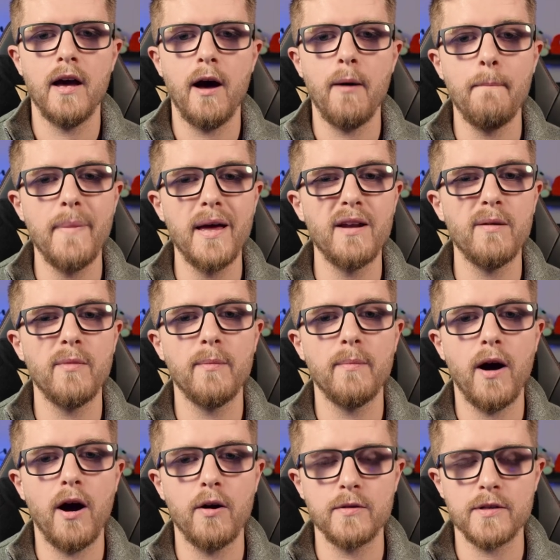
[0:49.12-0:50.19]
A
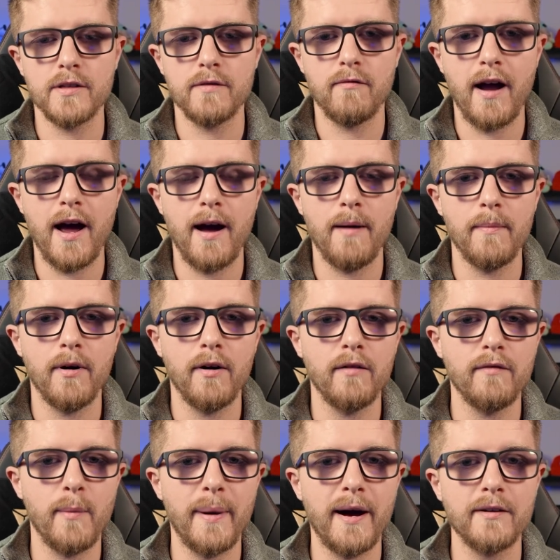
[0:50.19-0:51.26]
minimum host RAM
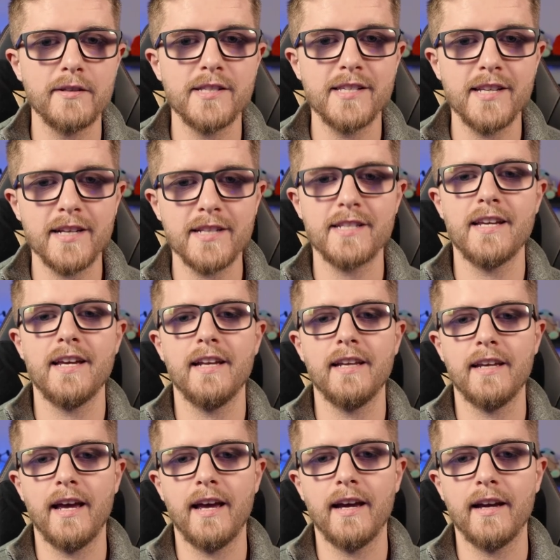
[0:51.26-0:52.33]
of about
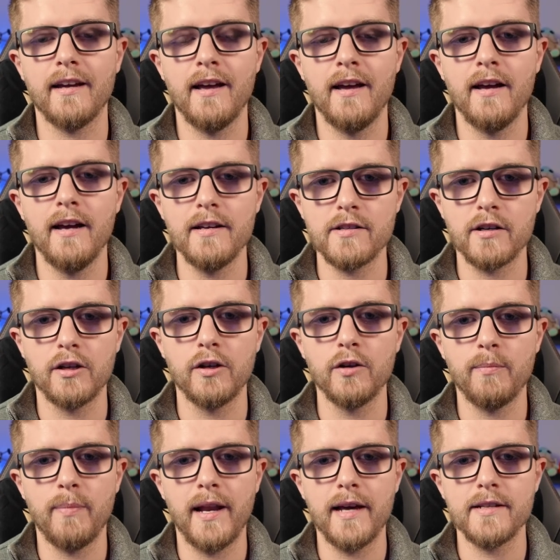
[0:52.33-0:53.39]
16 gig is a
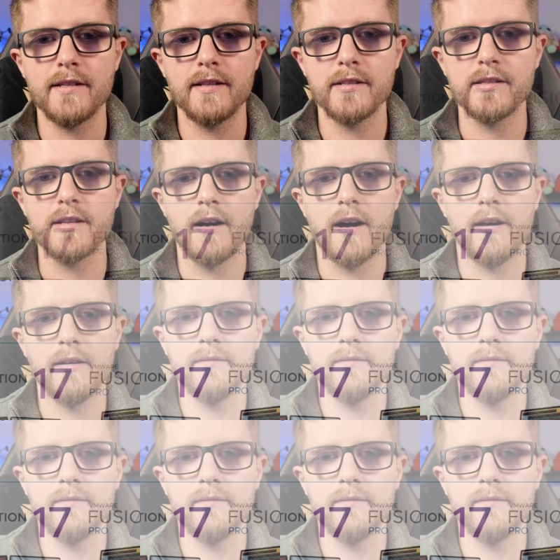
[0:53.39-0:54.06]
good place to start.